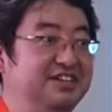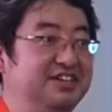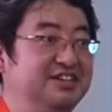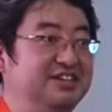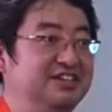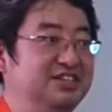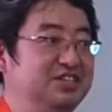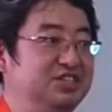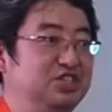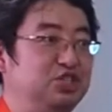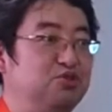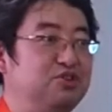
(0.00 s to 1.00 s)
show us
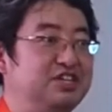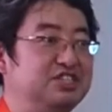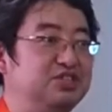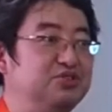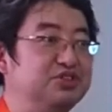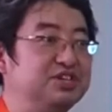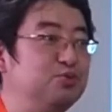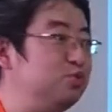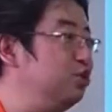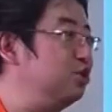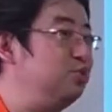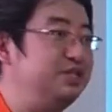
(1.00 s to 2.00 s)
you can work with
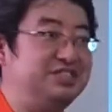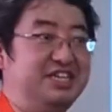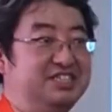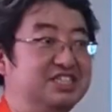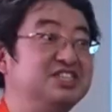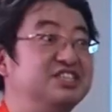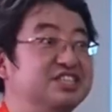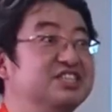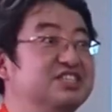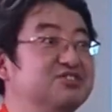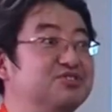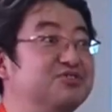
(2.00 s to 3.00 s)
engineer to
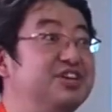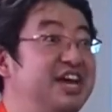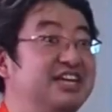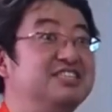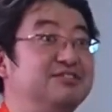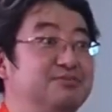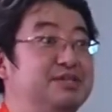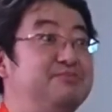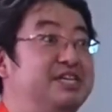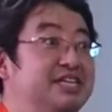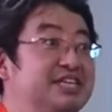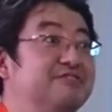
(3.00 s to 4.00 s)
create a meaningful
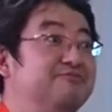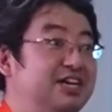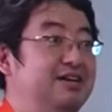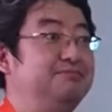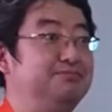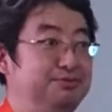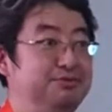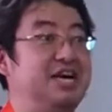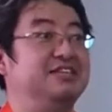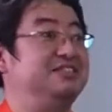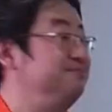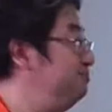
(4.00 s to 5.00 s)
product.
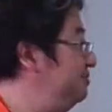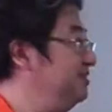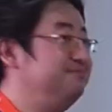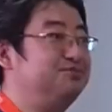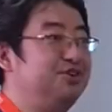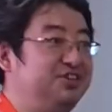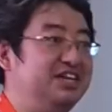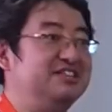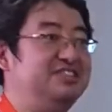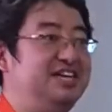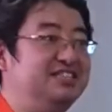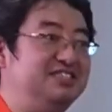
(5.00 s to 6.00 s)
Product that is the
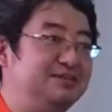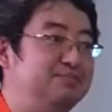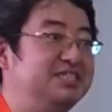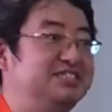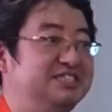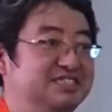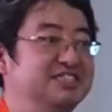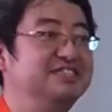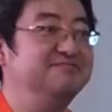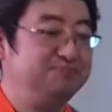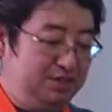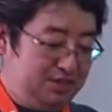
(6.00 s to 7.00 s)
message.
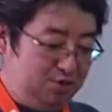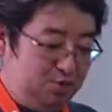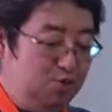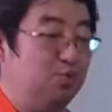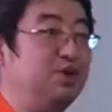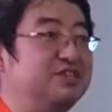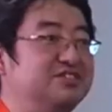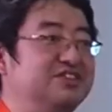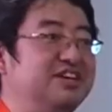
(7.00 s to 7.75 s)
Work together.